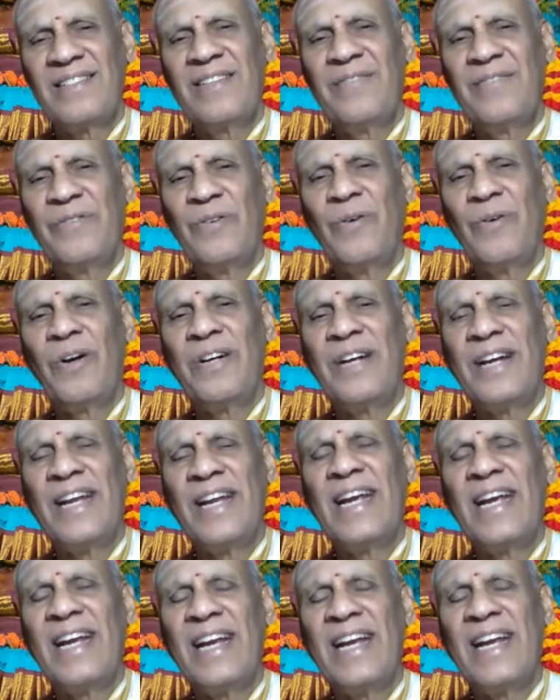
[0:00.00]
If you want to
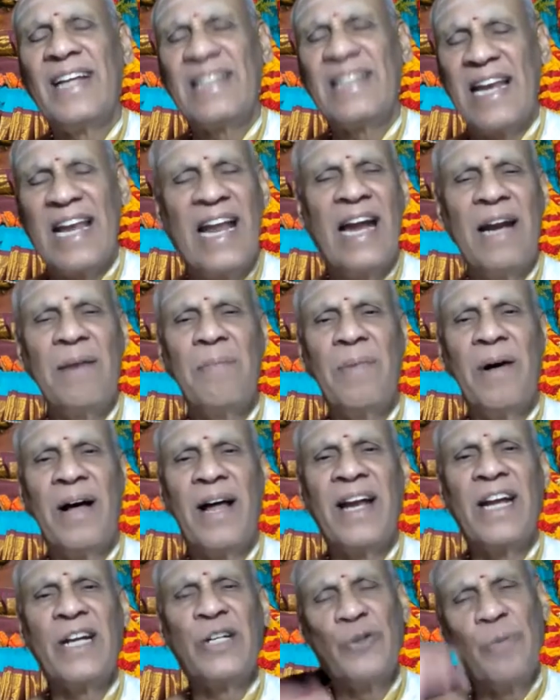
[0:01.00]
take it as a
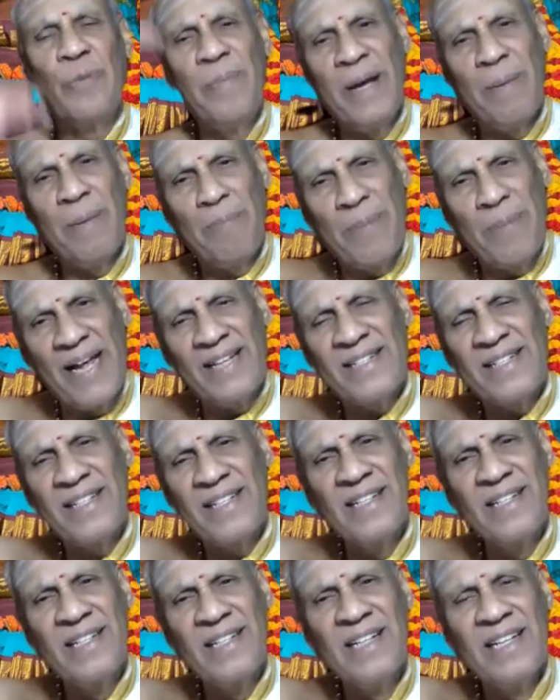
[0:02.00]
landmark, it should be a place.